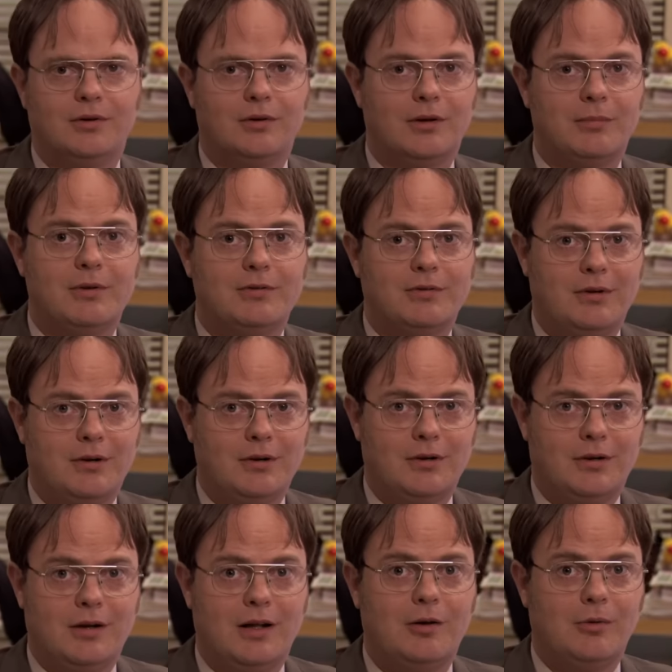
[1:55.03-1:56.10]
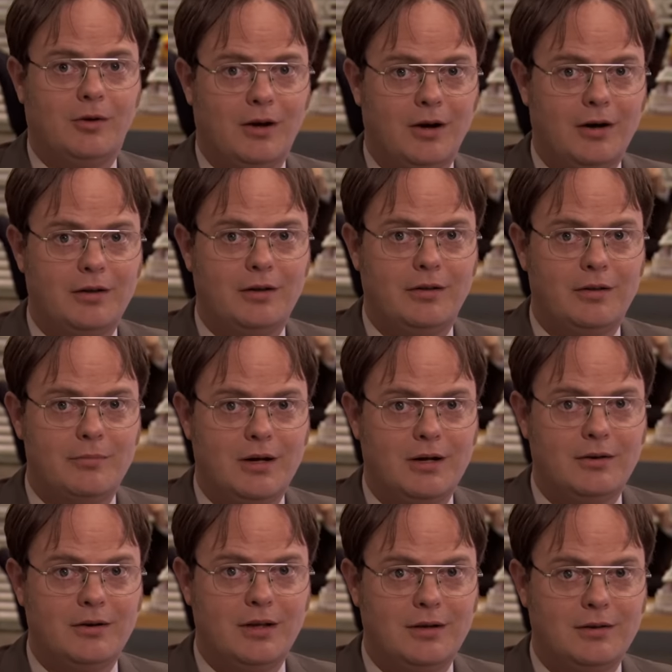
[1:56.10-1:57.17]
Don't get me started on how coddled the
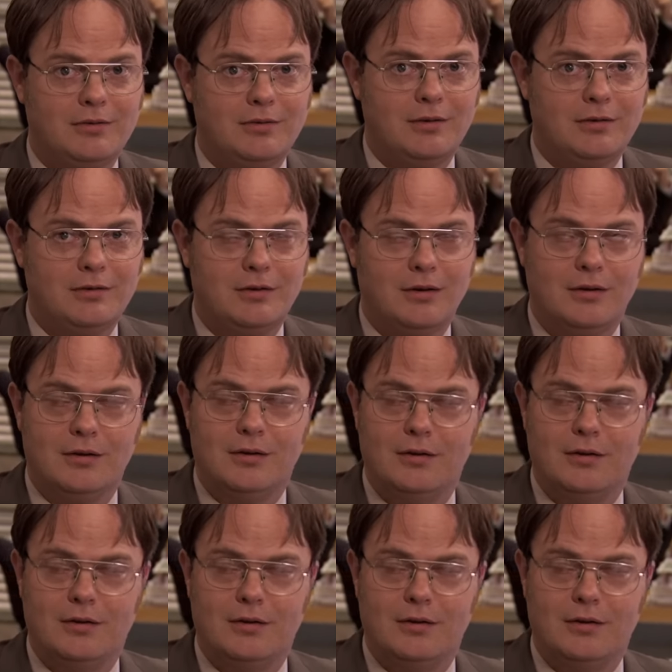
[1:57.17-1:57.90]
modern anus is.